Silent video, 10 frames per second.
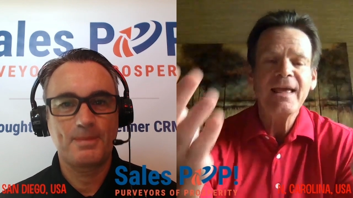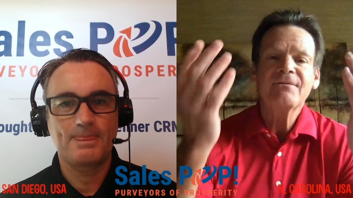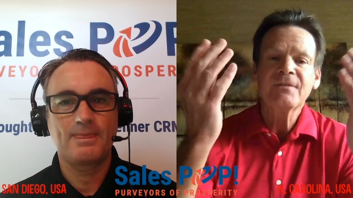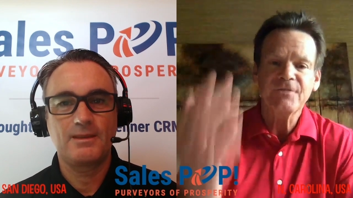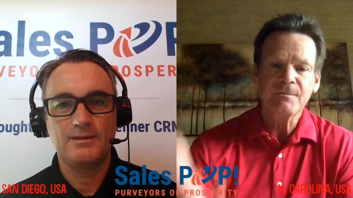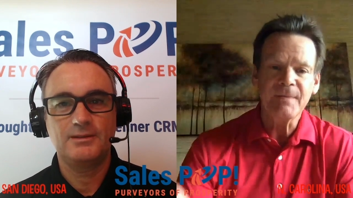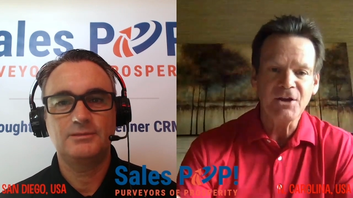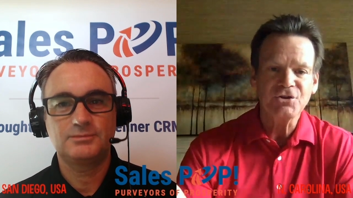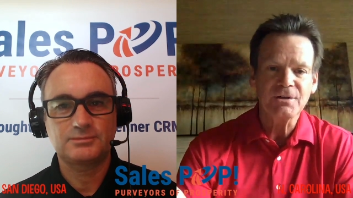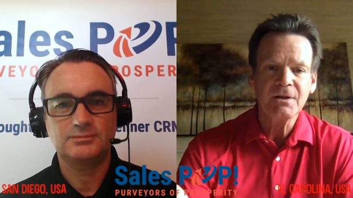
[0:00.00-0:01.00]
Speaker 1: have
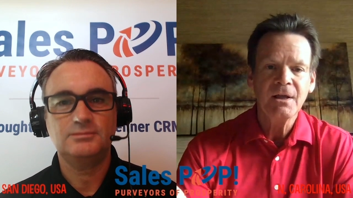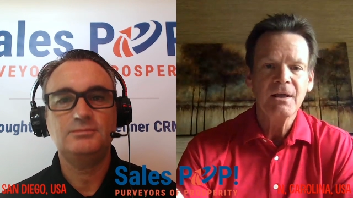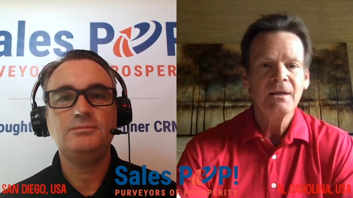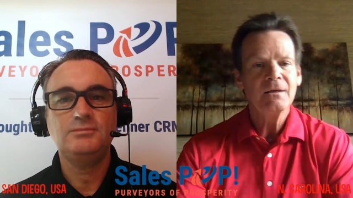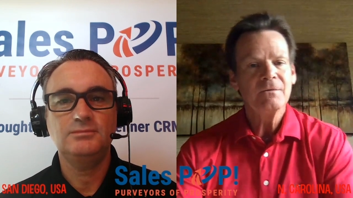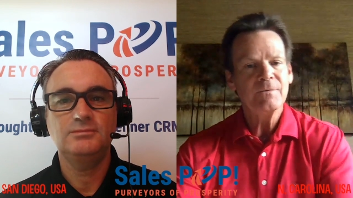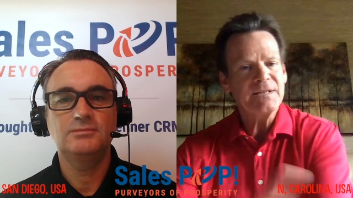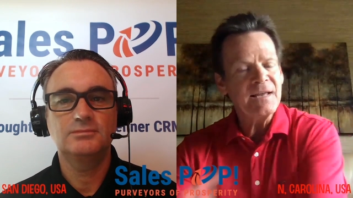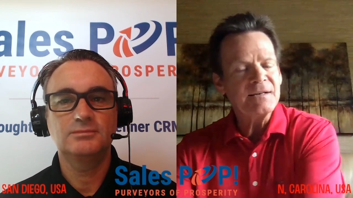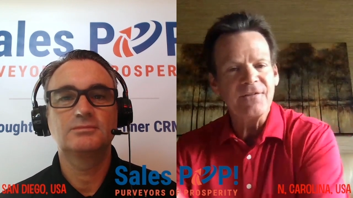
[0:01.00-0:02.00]
information, we
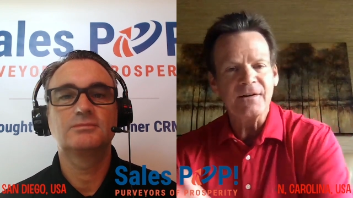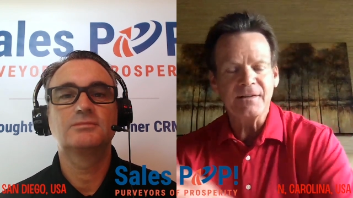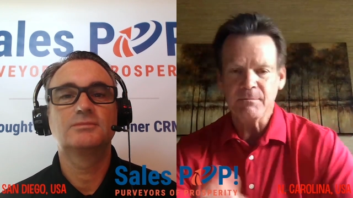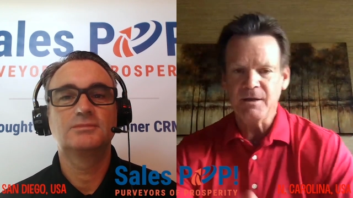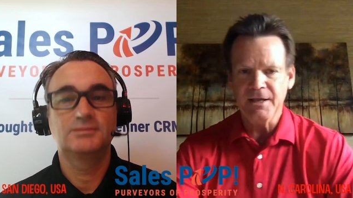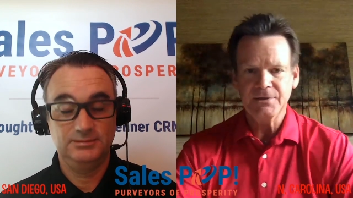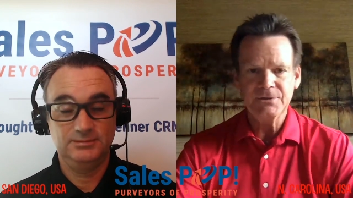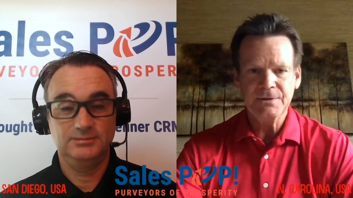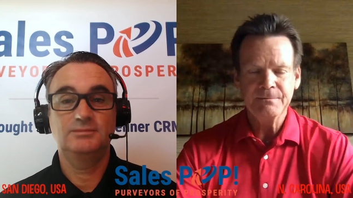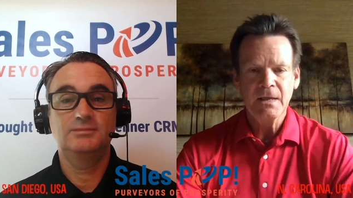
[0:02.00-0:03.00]
tend to fill in the blanks.
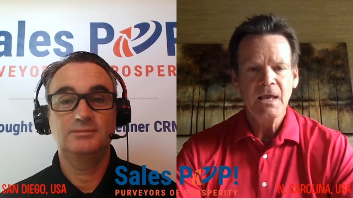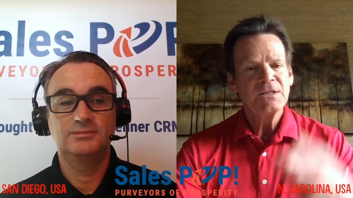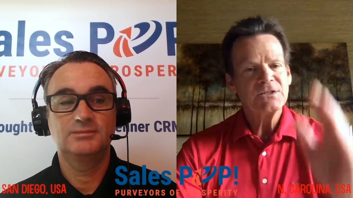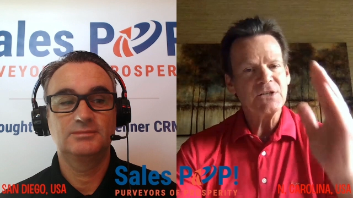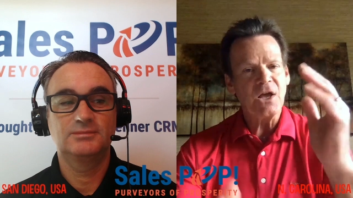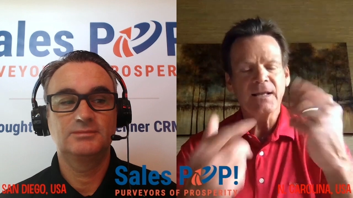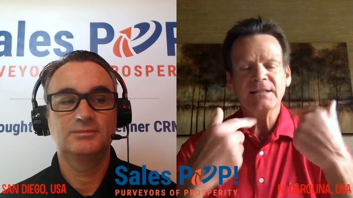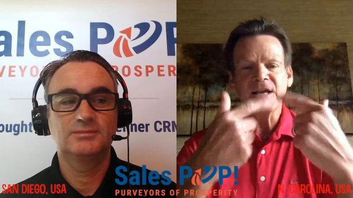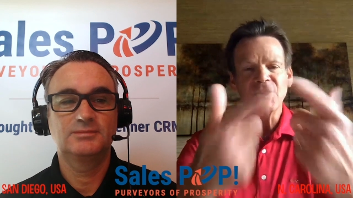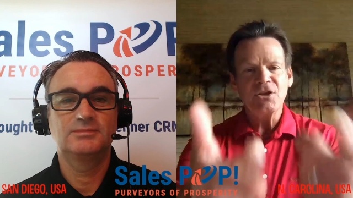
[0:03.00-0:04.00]
Mm-hmm. So
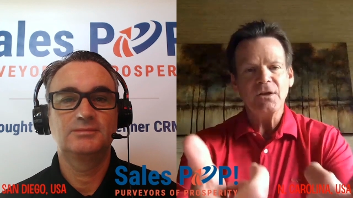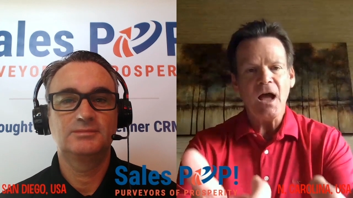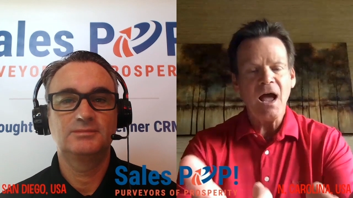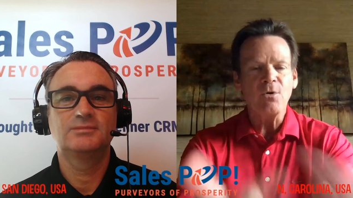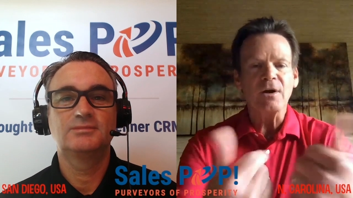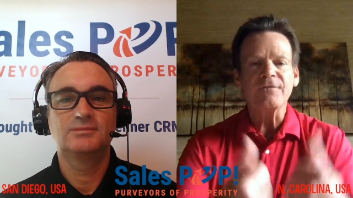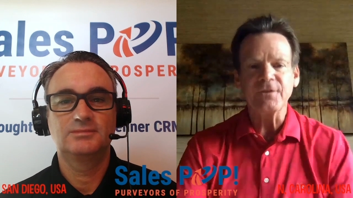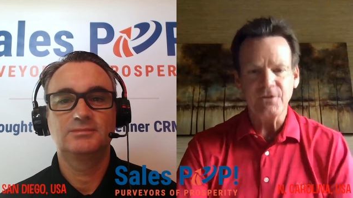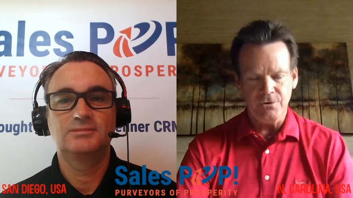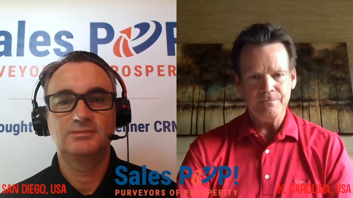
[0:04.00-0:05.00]
let's say you, I work for
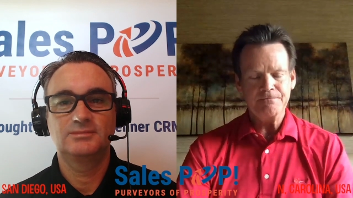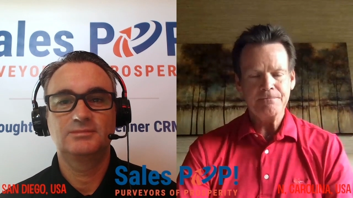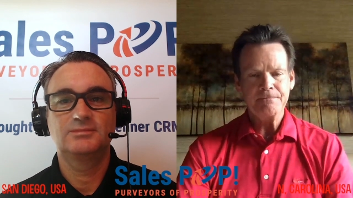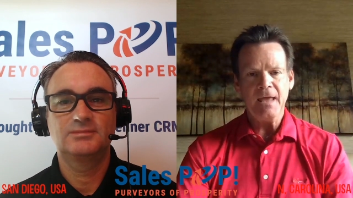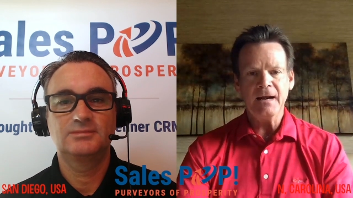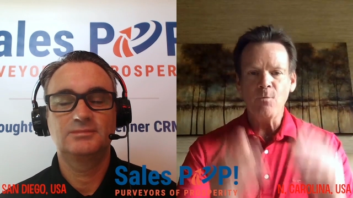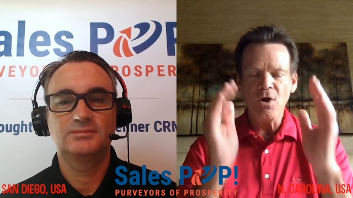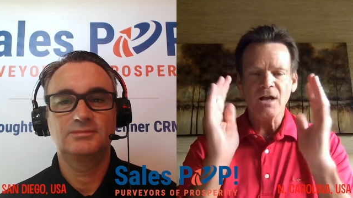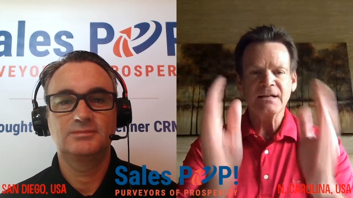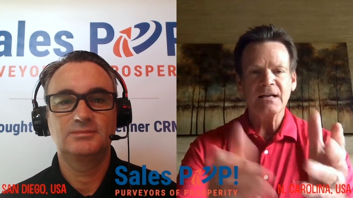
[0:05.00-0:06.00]
you, and I'm
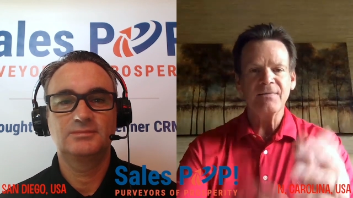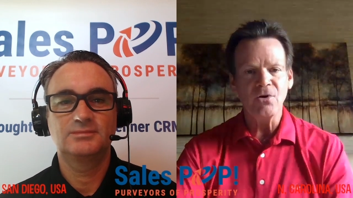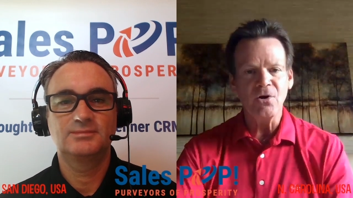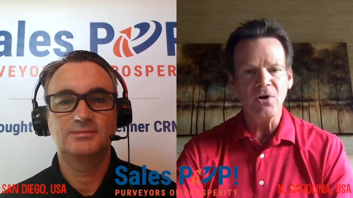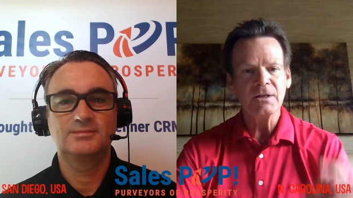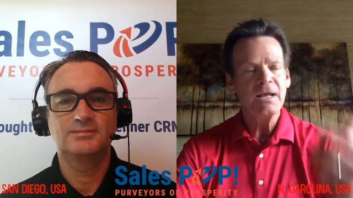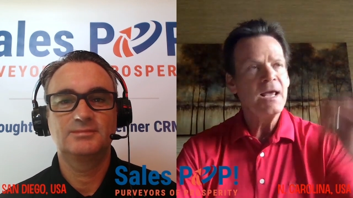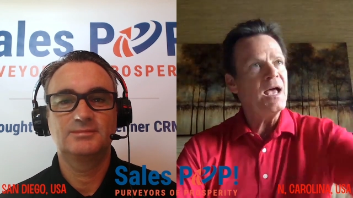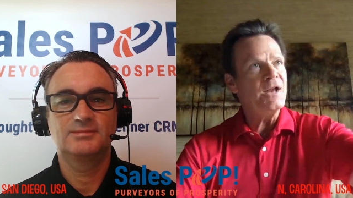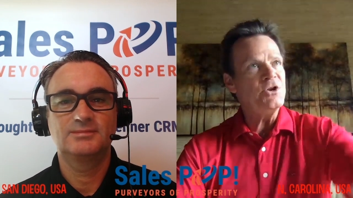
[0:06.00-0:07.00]
walking down the hall,
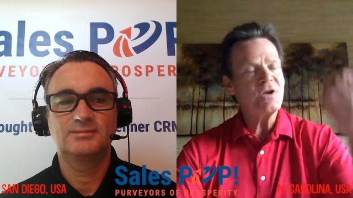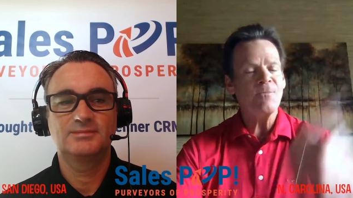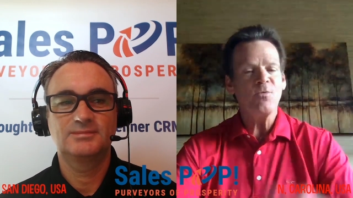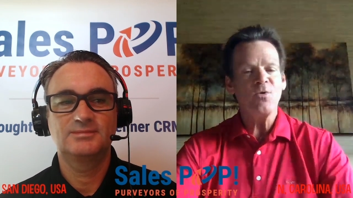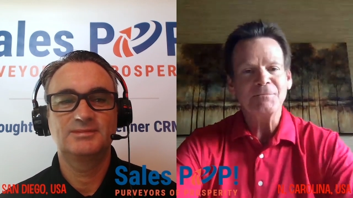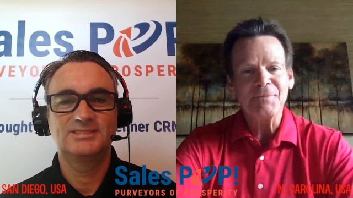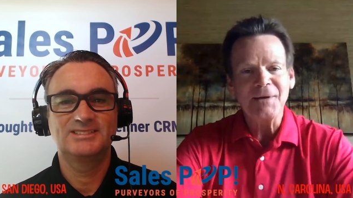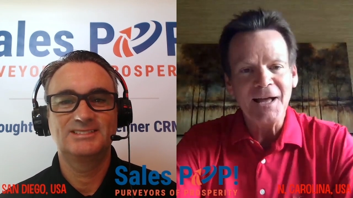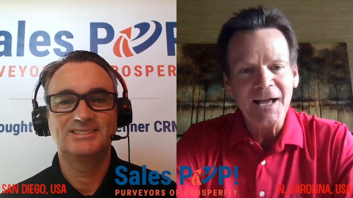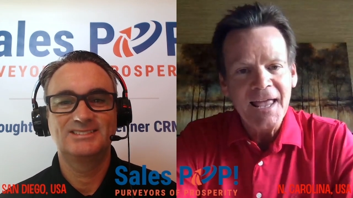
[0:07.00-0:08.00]
and you come walking
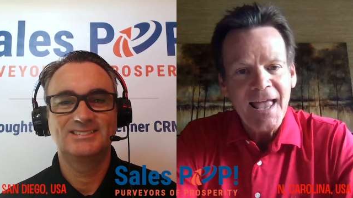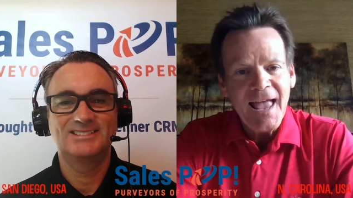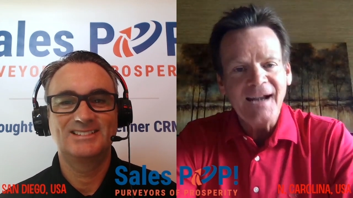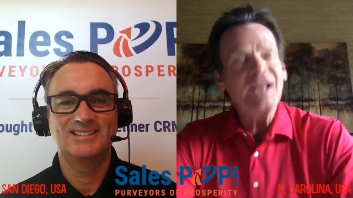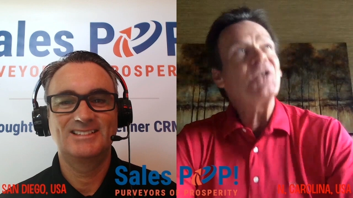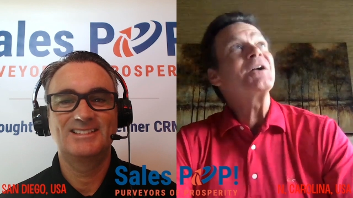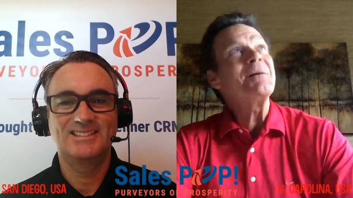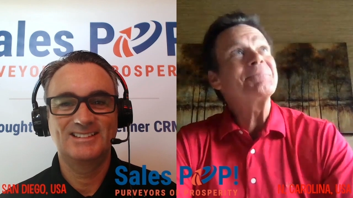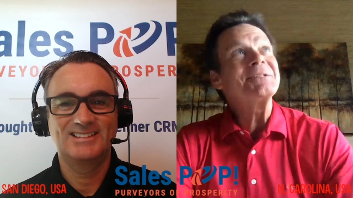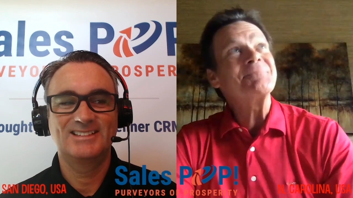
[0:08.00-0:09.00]
by, and I look
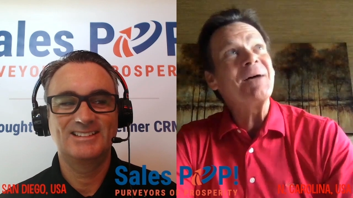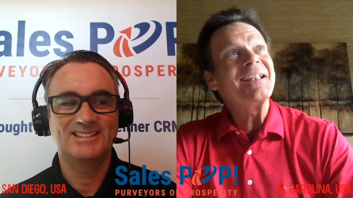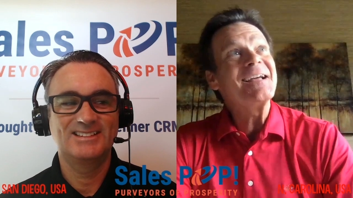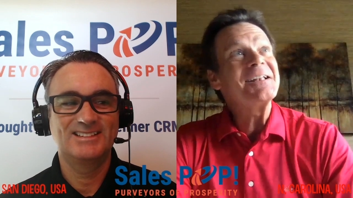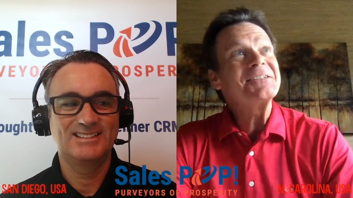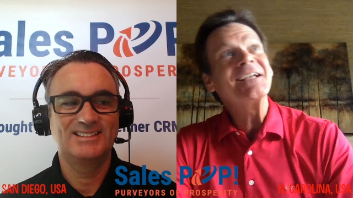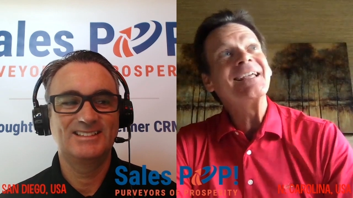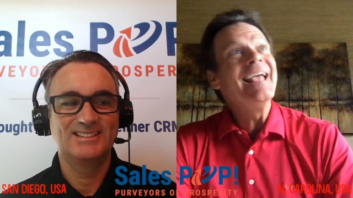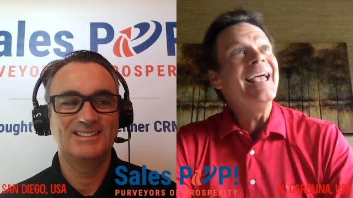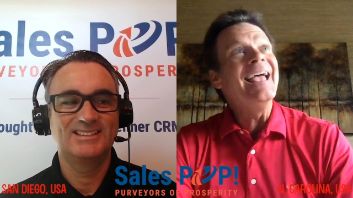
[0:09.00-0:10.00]
up to smile at you,
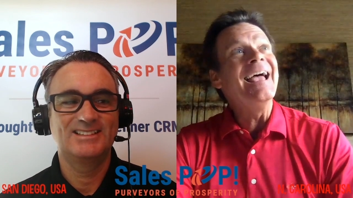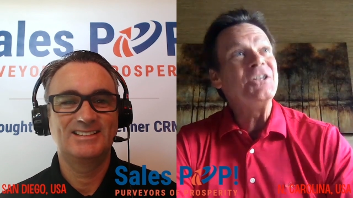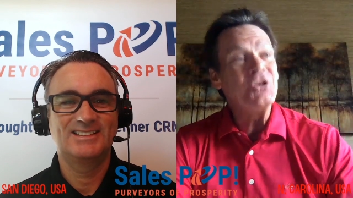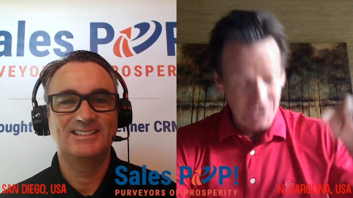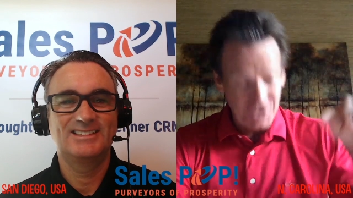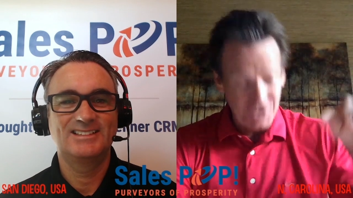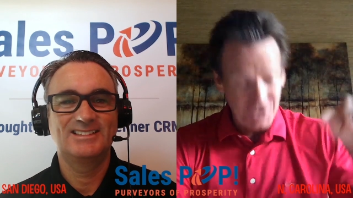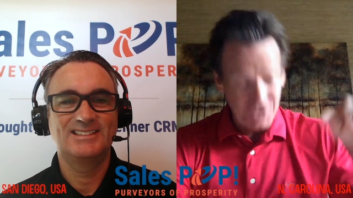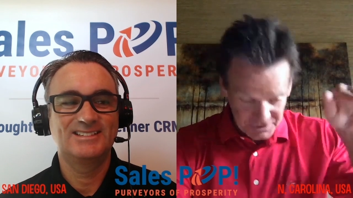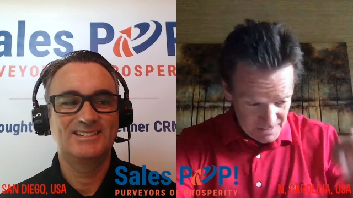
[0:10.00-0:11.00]
and you just
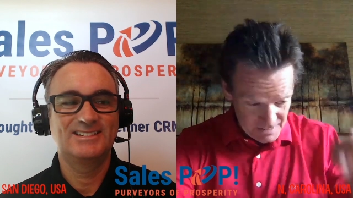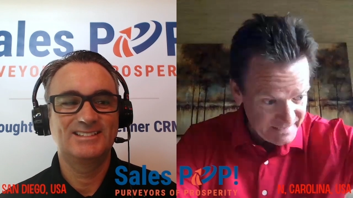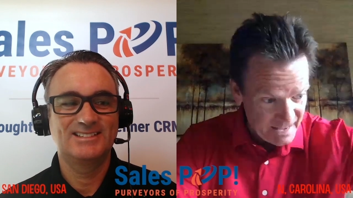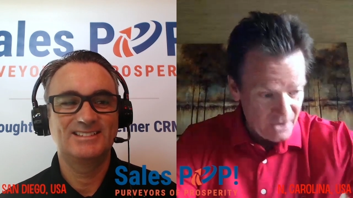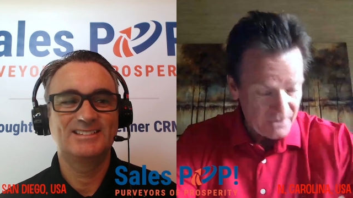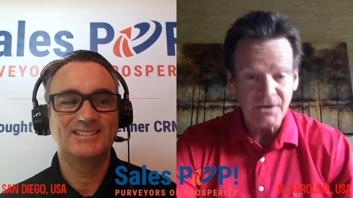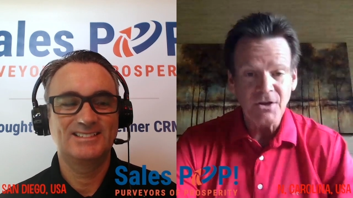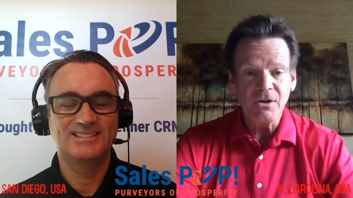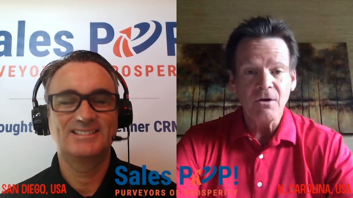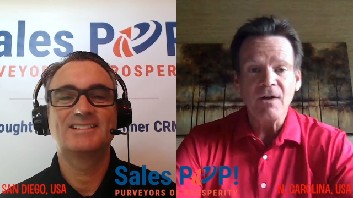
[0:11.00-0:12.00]
keep your eyes
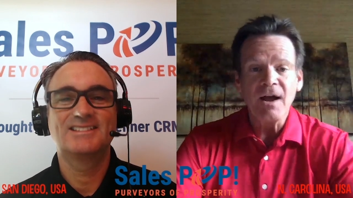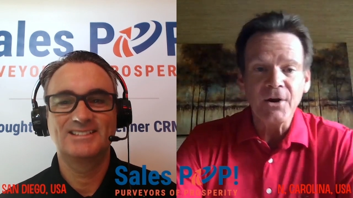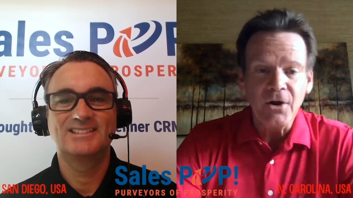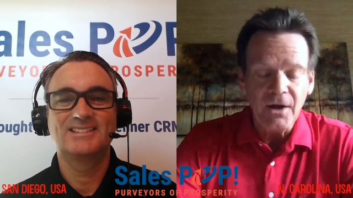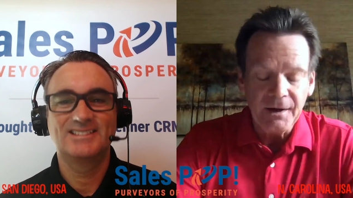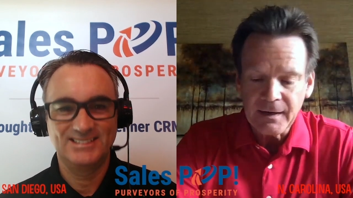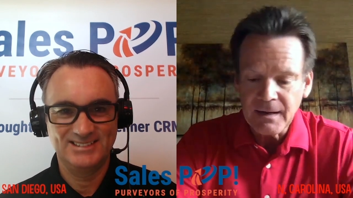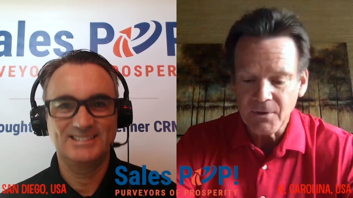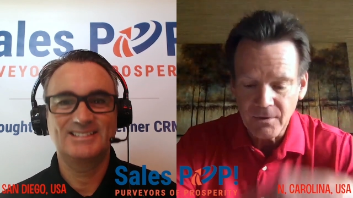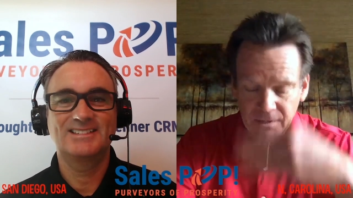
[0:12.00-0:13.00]
down and you go right on.
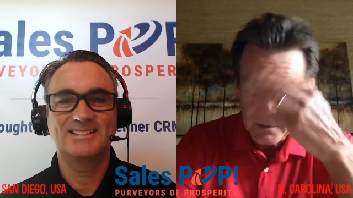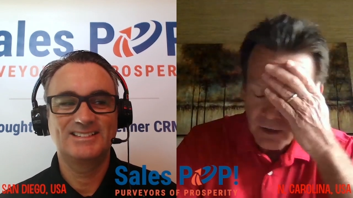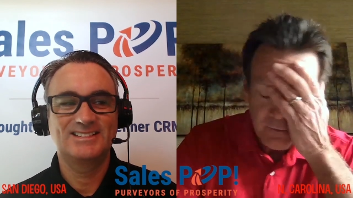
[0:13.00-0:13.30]
And I'm mm. going,